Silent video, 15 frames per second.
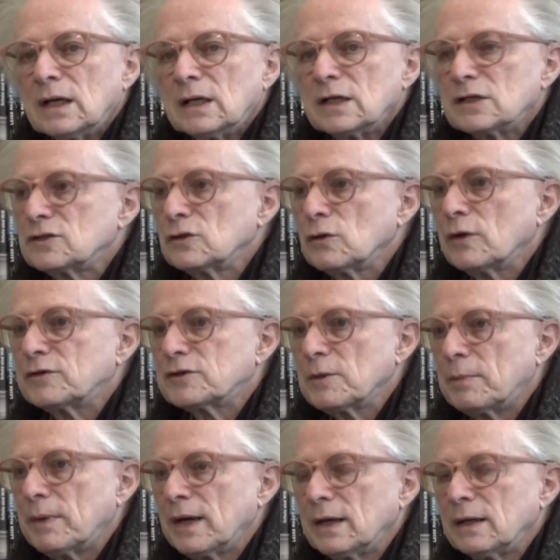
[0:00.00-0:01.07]
It's North
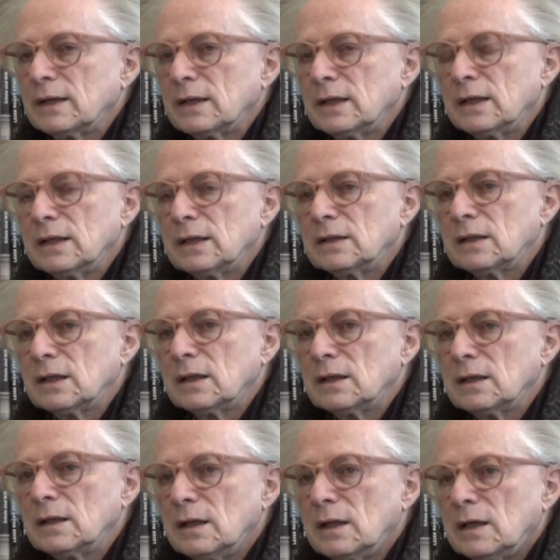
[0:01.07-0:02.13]
Japan, and
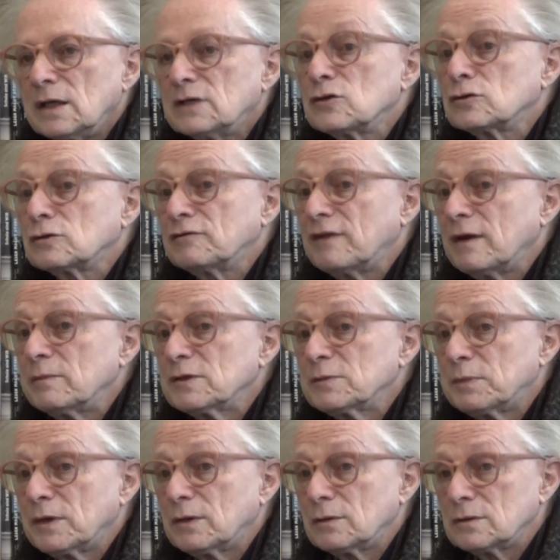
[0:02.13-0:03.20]
it's also famous
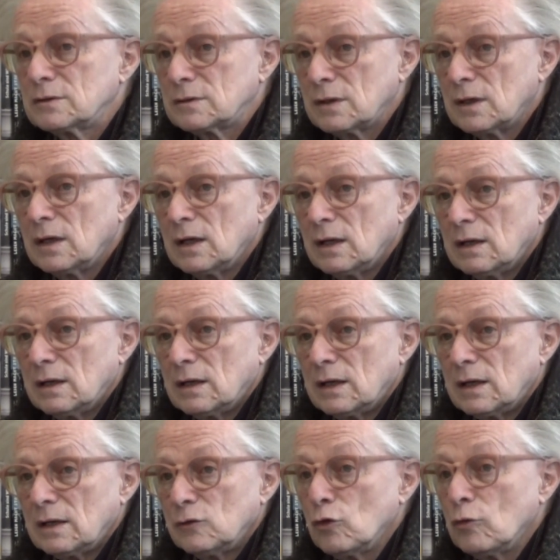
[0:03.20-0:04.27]
because
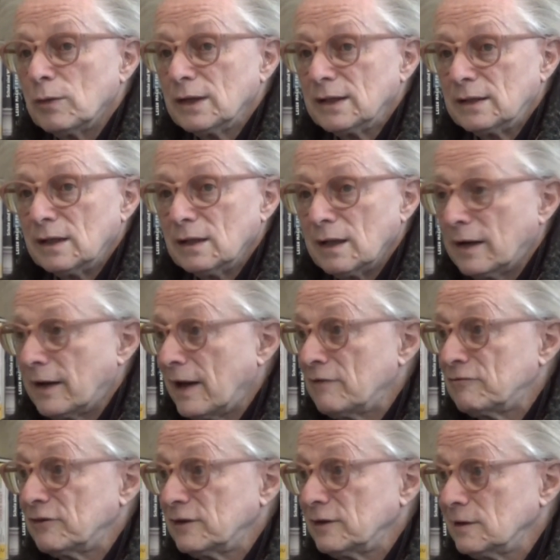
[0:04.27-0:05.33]
normally they're like
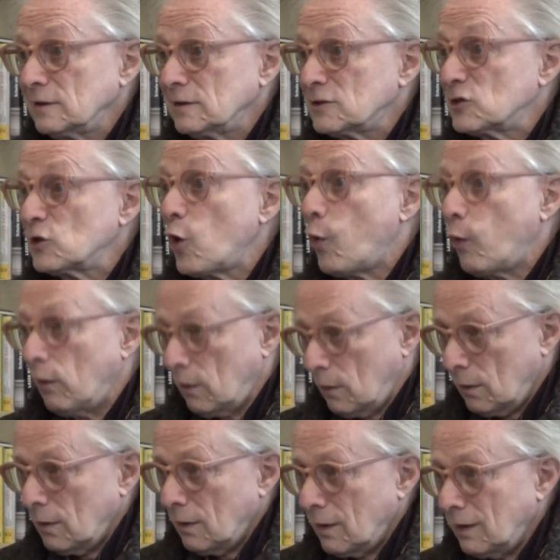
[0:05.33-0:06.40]
half a year snow,
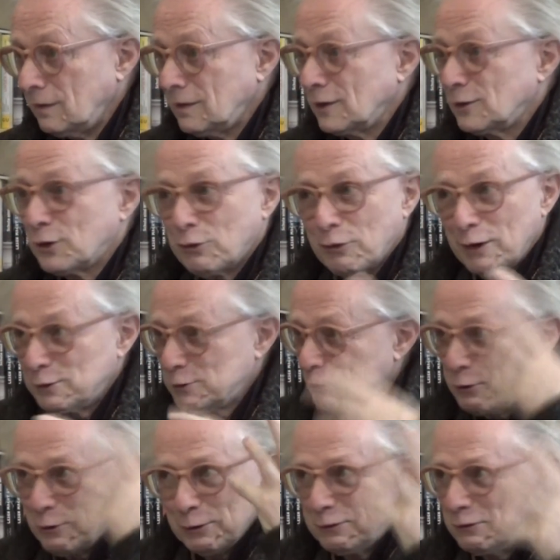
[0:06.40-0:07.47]
and that creates a
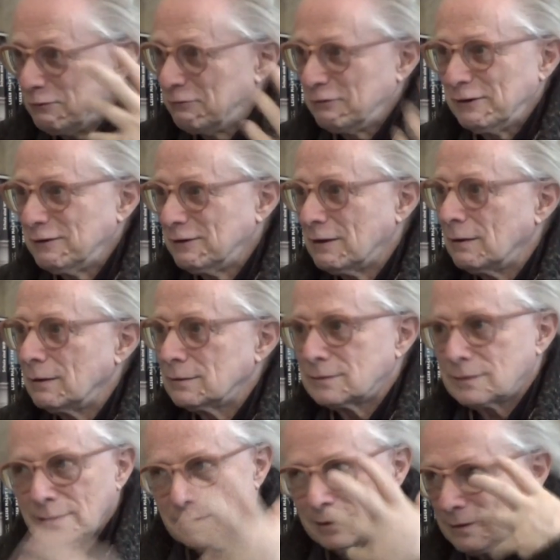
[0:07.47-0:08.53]
whole different
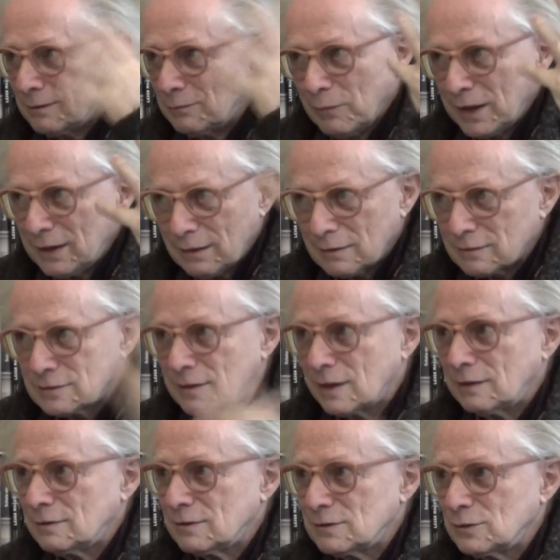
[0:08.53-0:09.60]
culture and mental
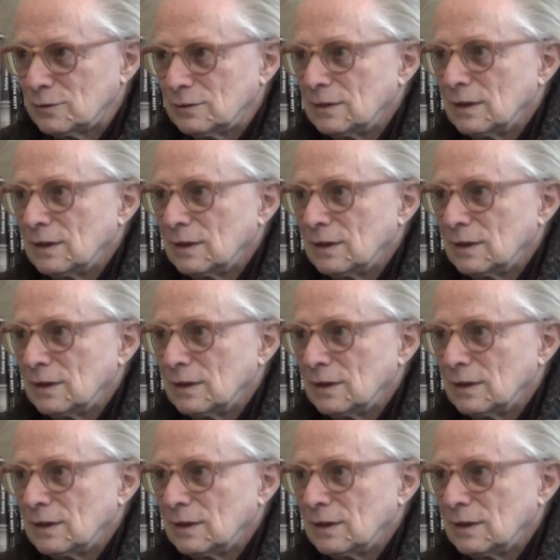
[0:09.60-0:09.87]
status.